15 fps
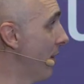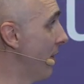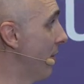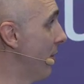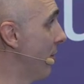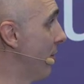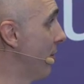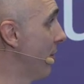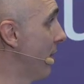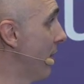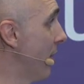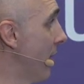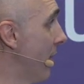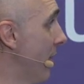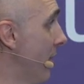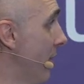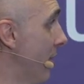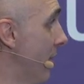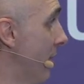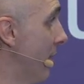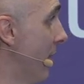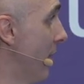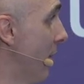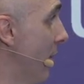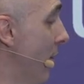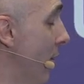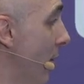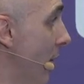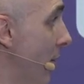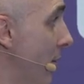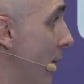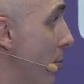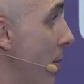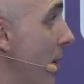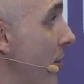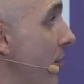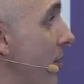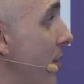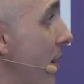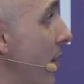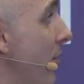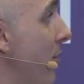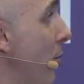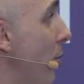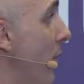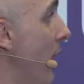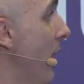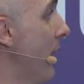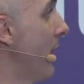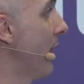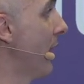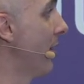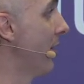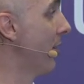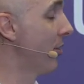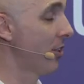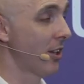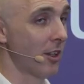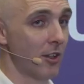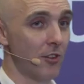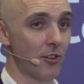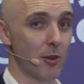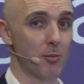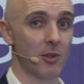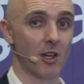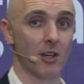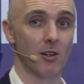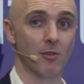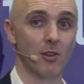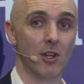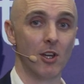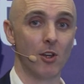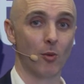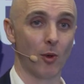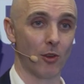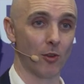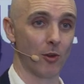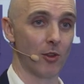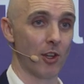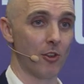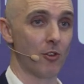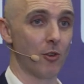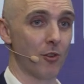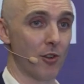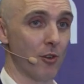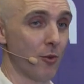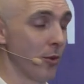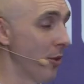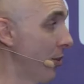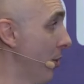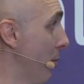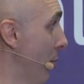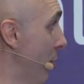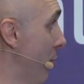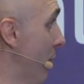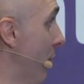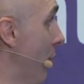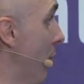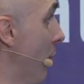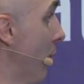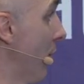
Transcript: and uh, there are still parts of the text that rely on this concept of whether or not your software is commercial or